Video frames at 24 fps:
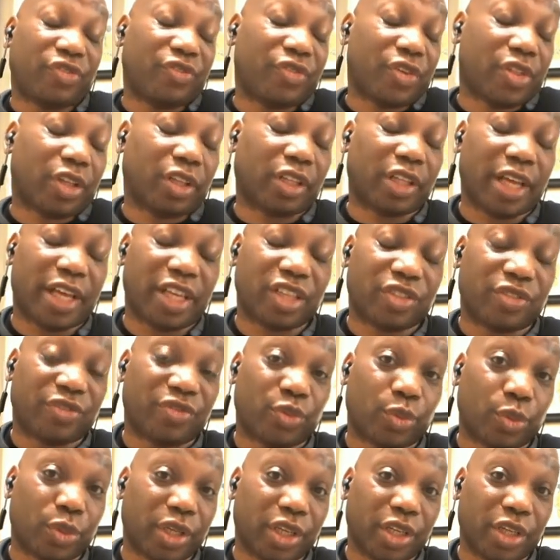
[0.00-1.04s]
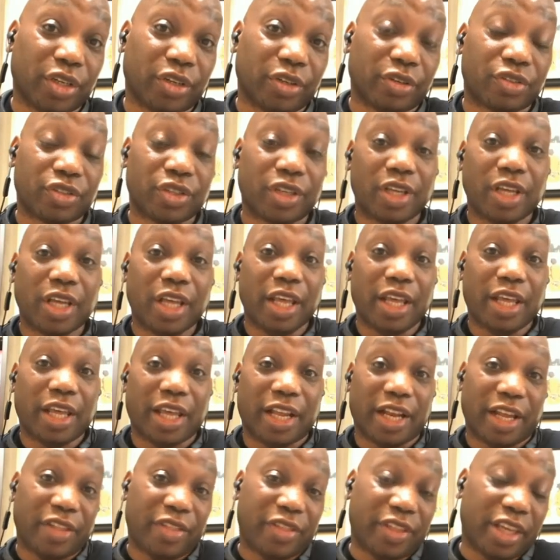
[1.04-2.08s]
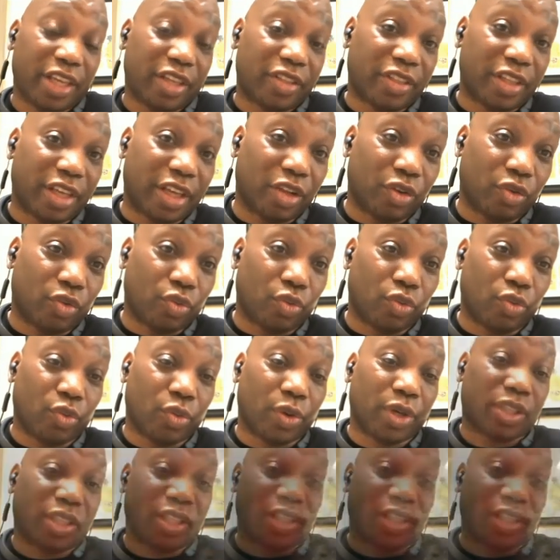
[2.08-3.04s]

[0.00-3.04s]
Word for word: for the last four years. And I think that what